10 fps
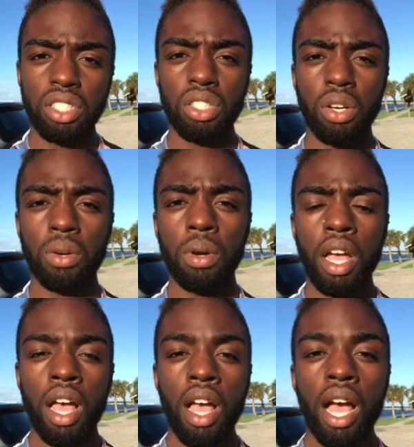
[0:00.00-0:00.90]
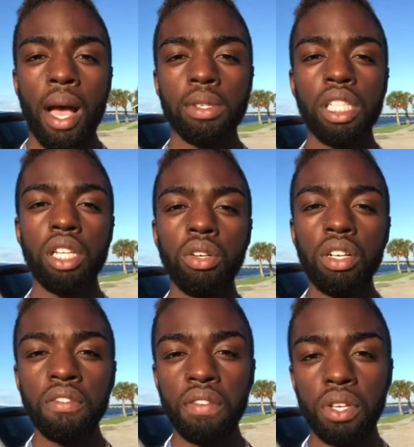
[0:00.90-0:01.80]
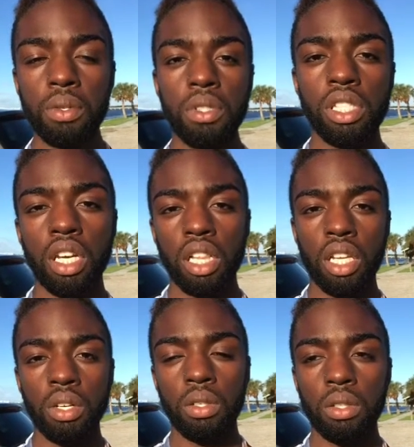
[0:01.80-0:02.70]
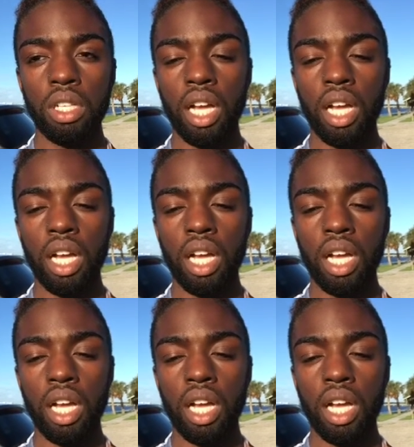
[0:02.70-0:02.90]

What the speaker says: So I was a little confused and a little,